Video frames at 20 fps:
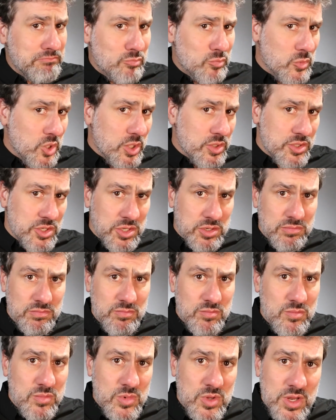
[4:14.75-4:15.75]
doesn't
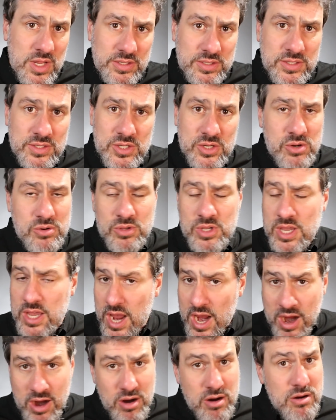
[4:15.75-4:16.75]
necessarily
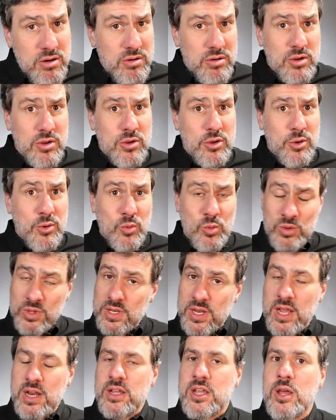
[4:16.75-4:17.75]
care where the
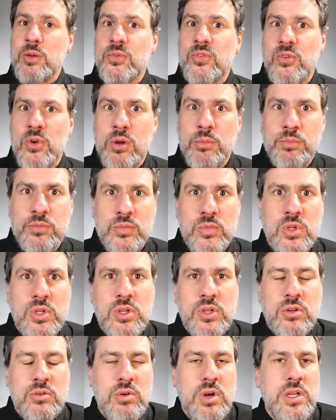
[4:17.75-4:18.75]
data comes from,
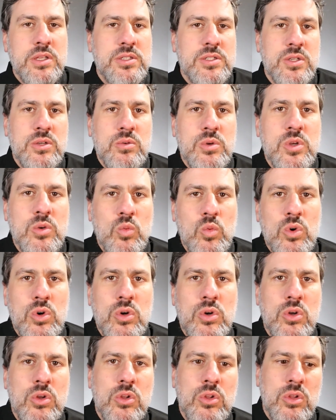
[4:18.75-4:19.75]
right? So it
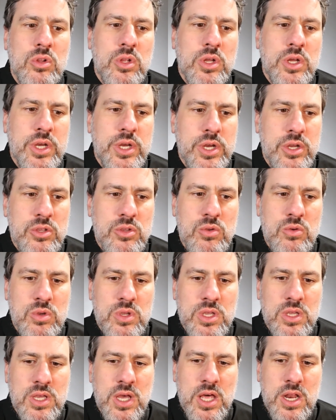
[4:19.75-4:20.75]
will, you
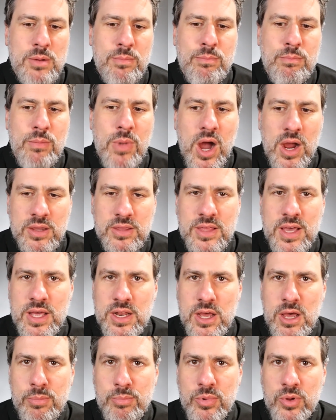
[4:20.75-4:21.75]
can kind of mock that
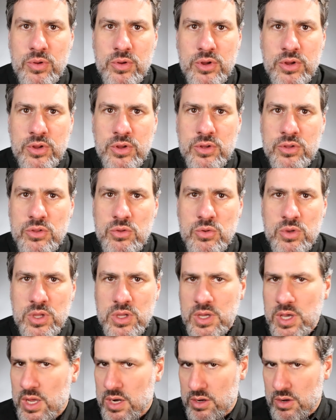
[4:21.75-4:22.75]
up. You can
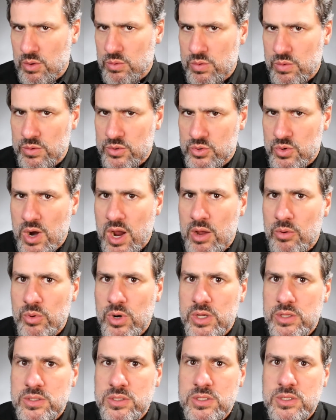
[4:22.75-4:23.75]
kind of go through trial
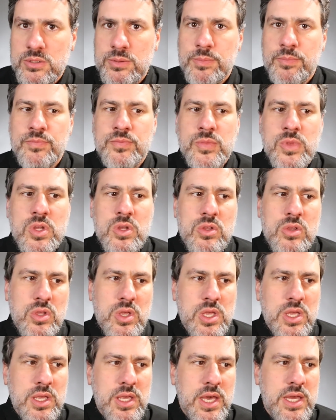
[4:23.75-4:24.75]
runs. You
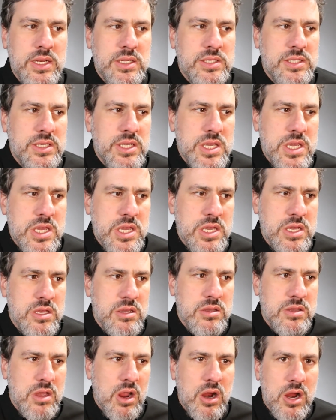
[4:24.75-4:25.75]
can kind of
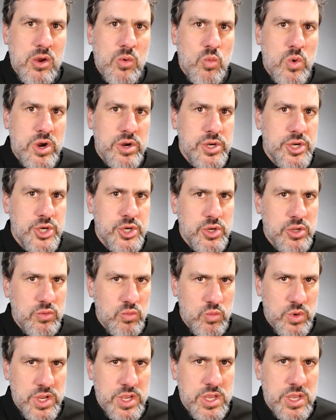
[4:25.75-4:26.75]
see, all right, where should
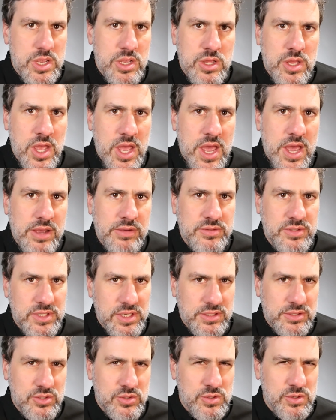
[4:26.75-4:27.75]
we have
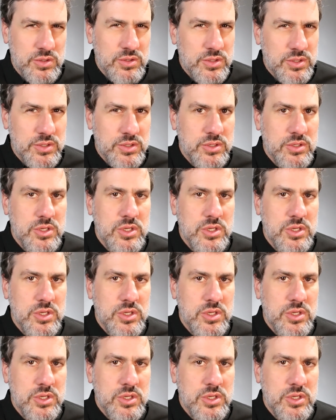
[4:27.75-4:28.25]
sensors?